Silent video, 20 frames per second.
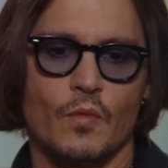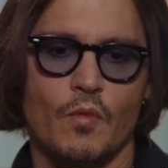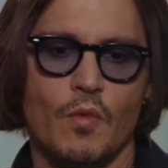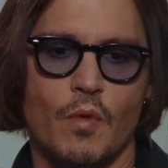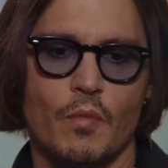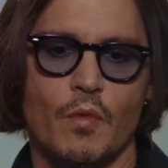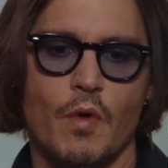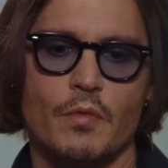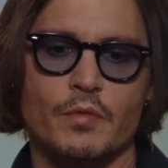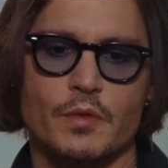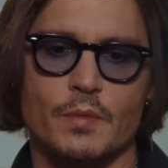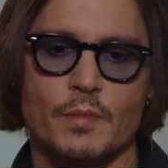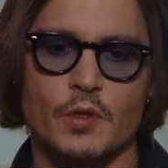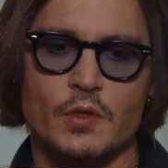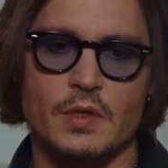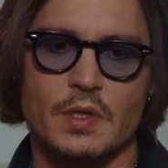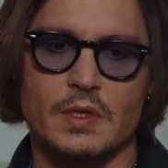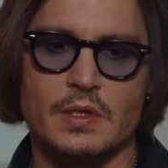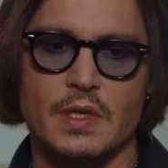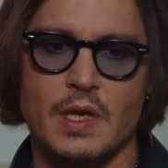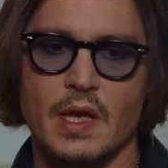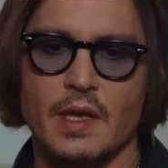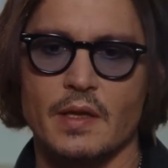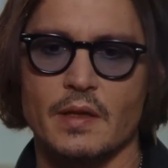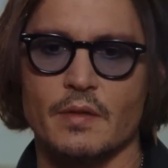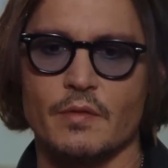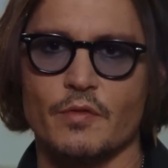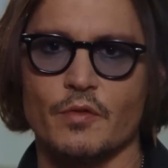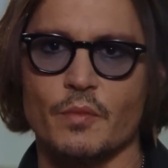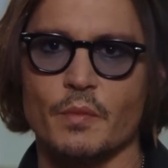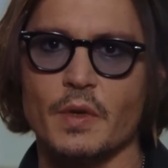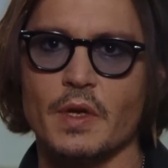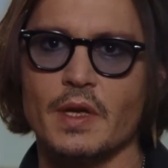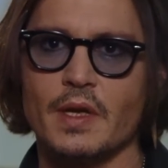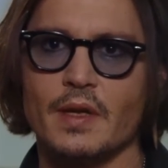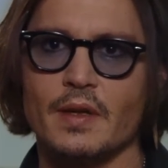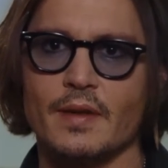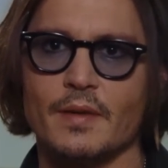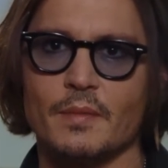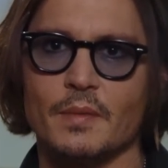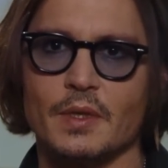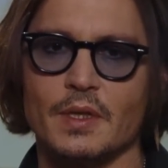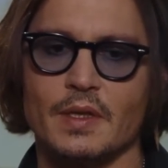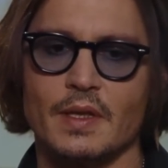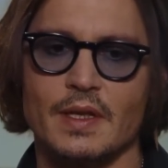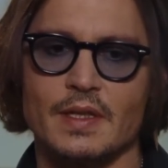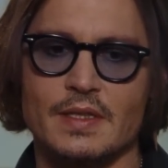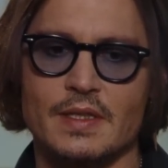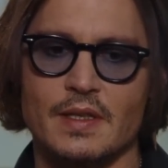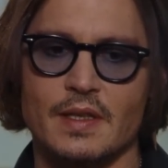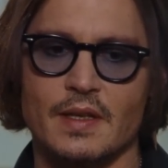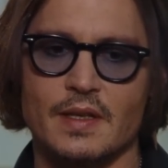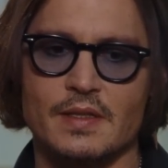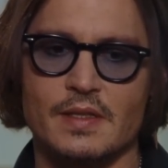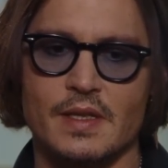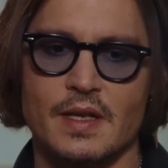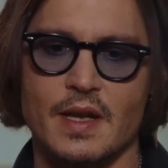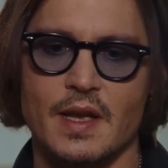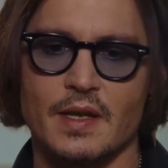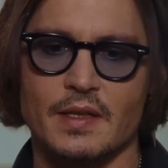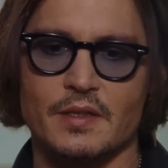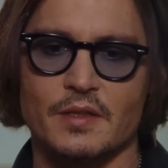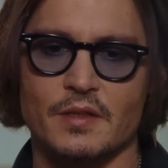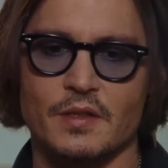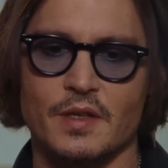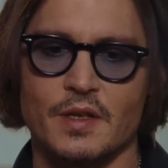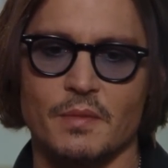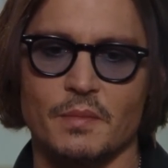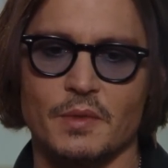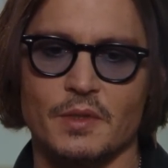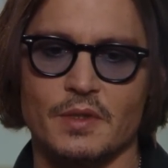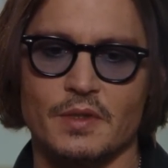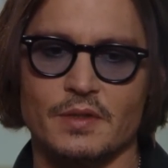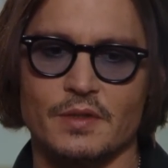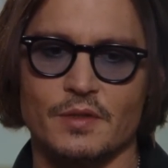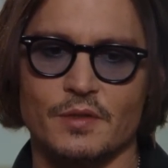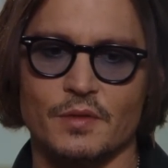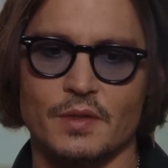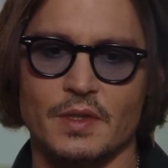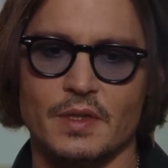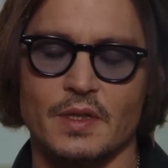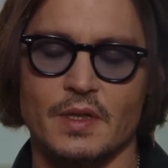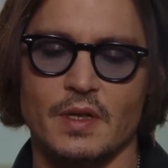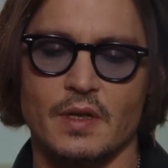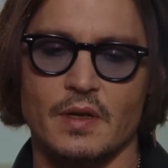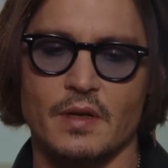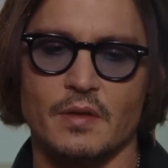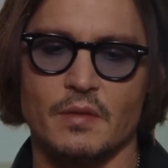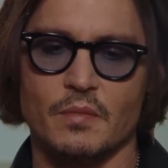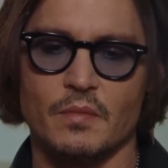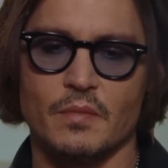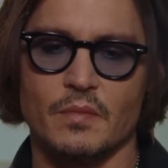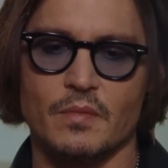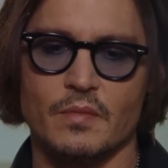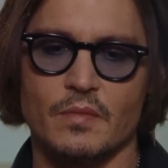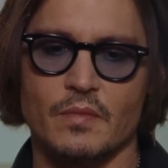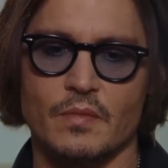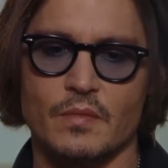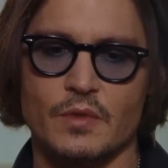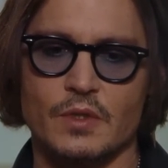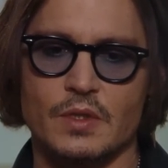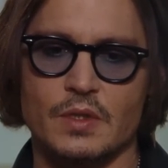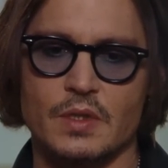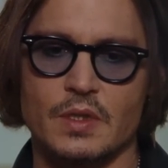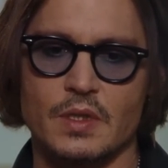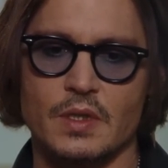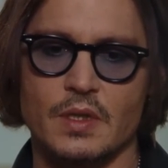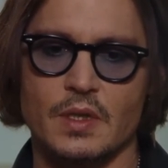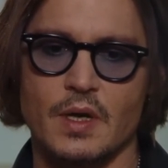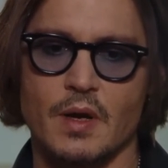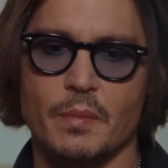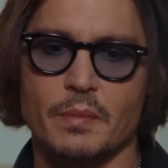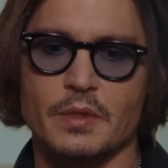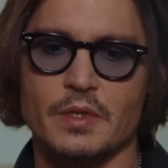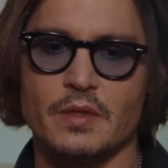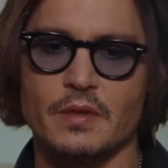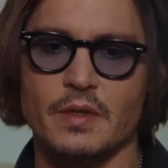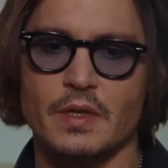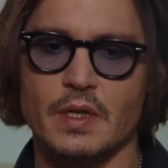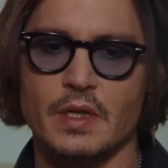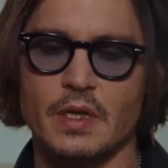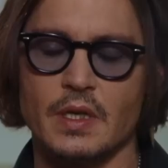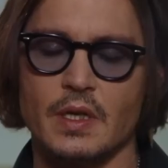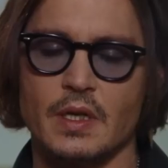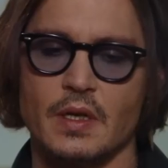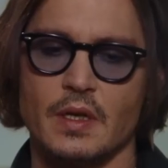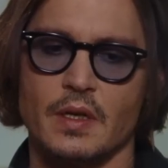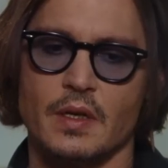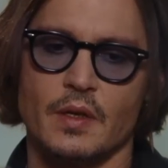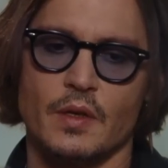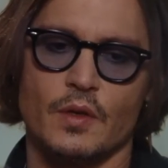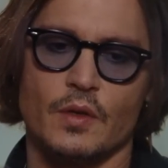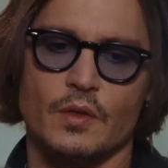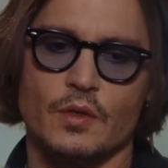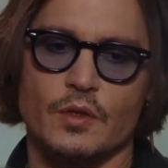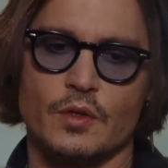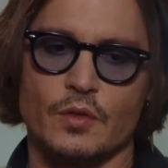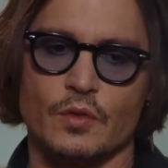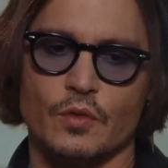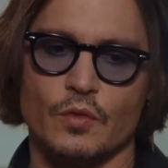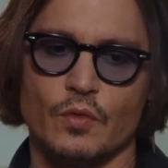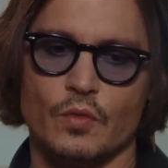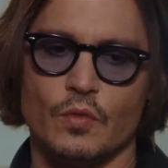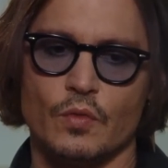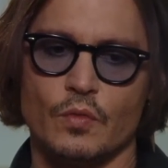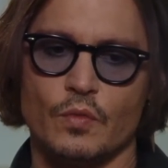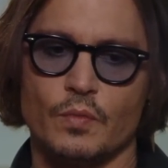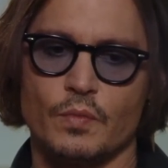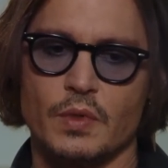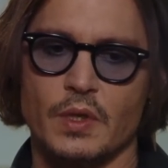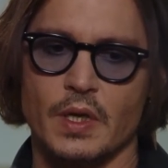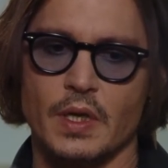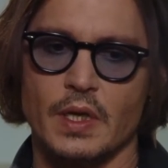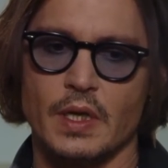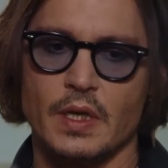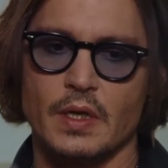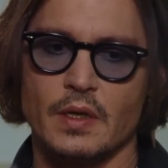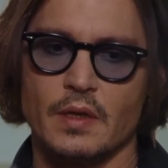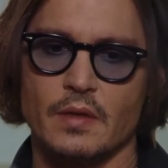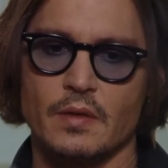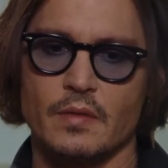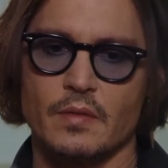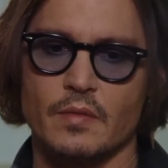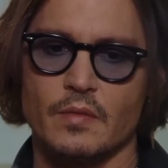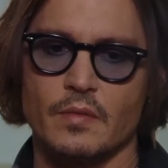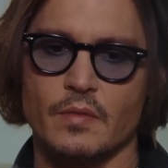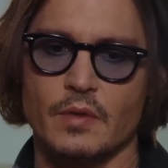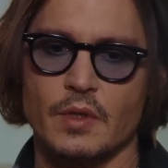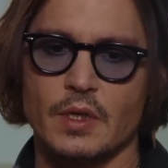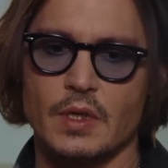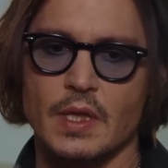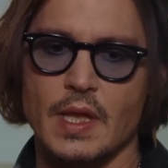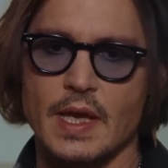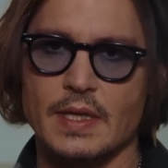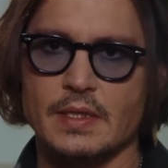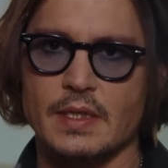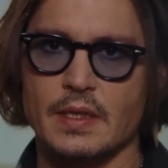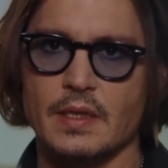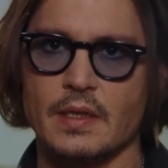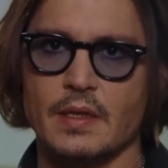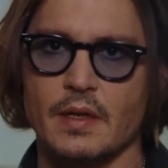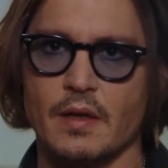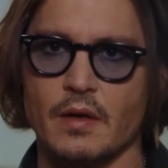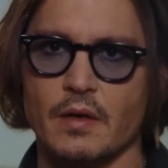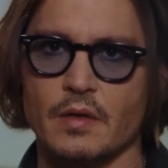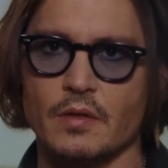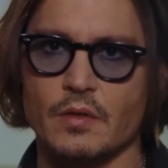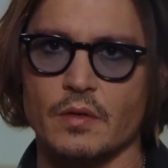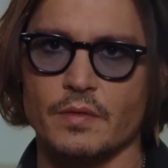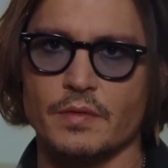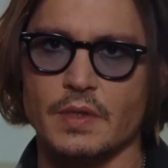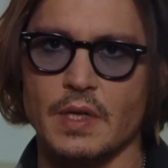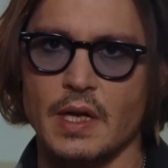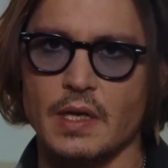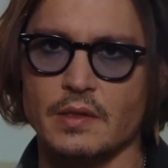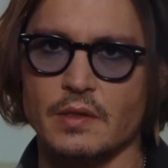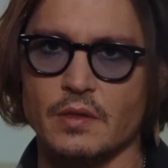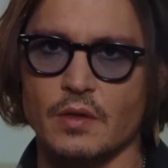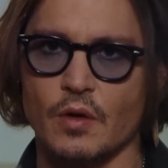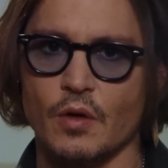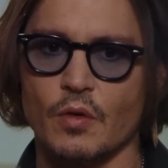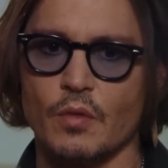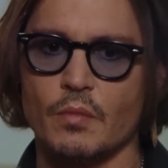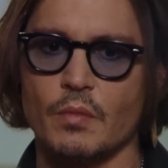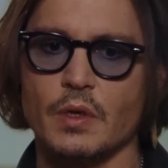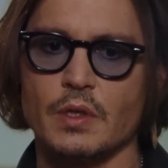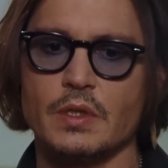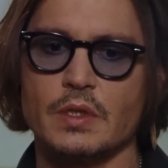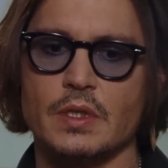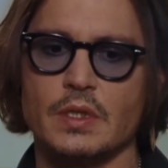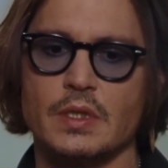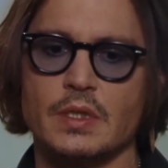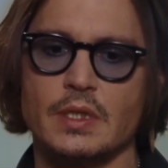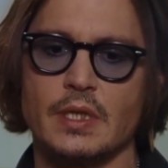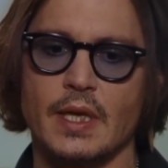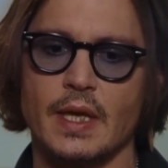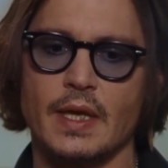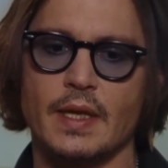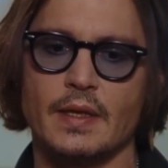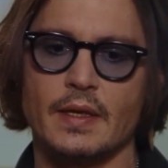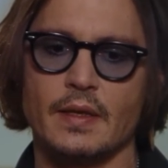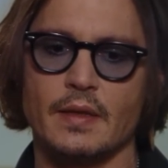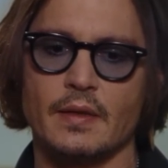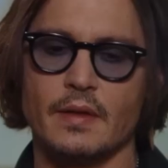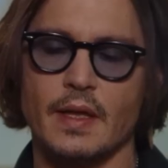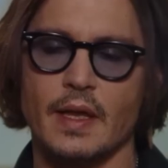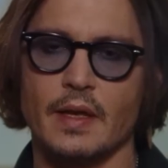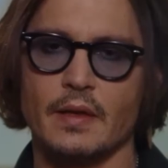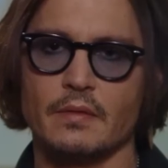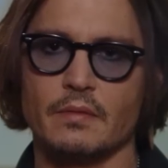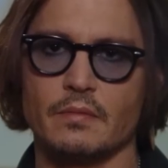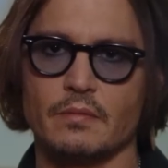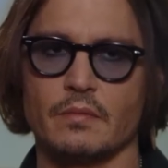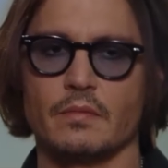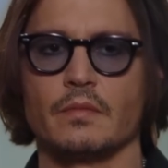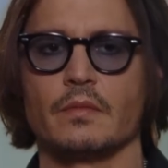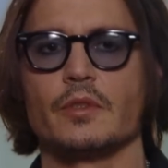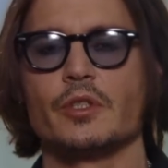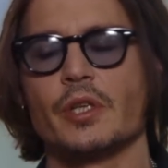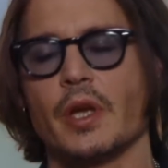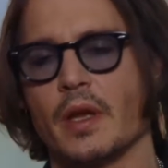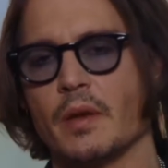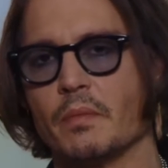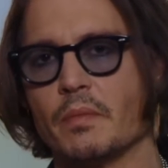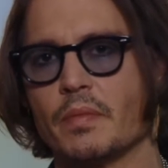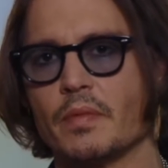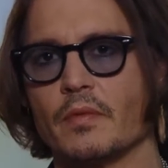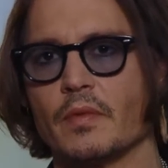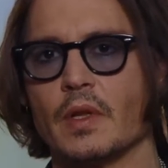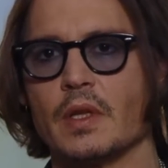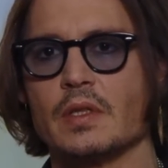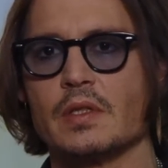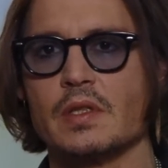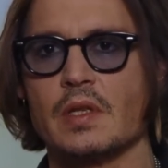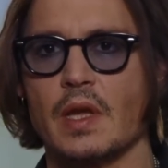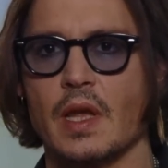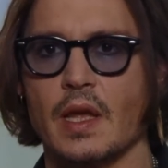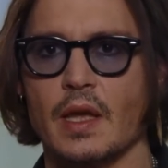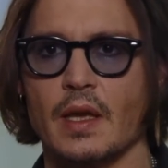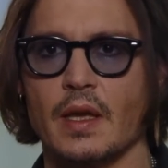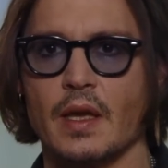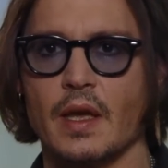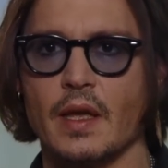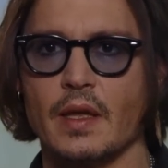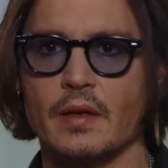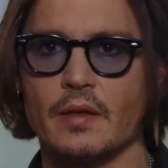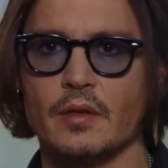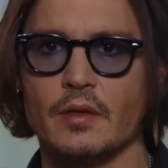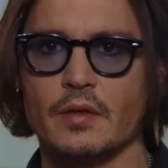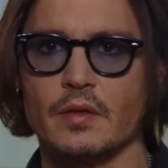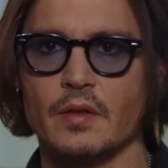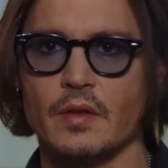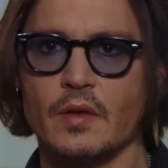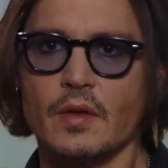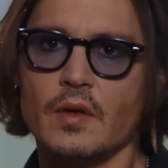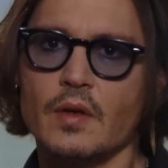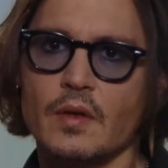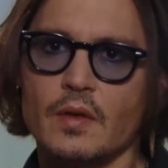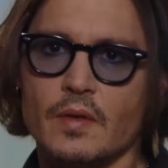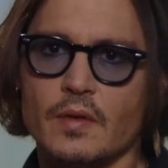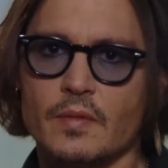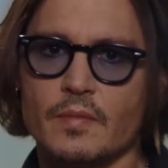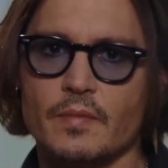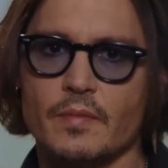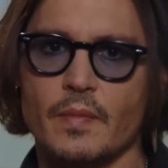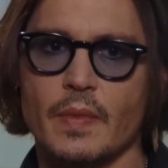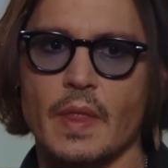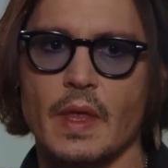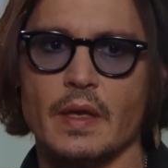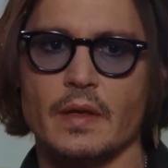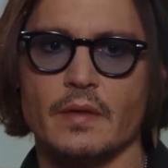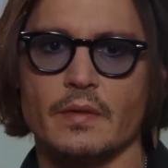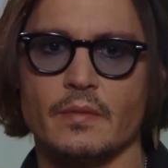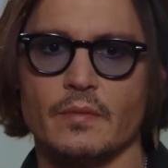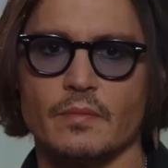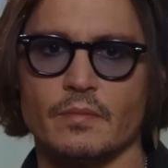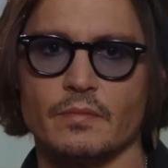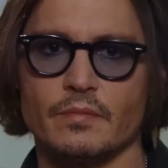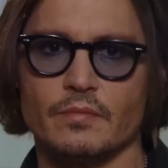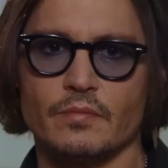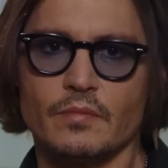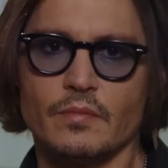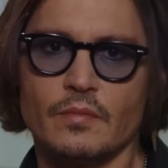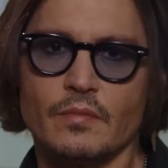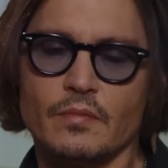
What, what was most exciting for me, I mean, as, as an actor coming into it, um, was the opportunity to play the classic character of Tonto, but to take that shape, let's say, and, and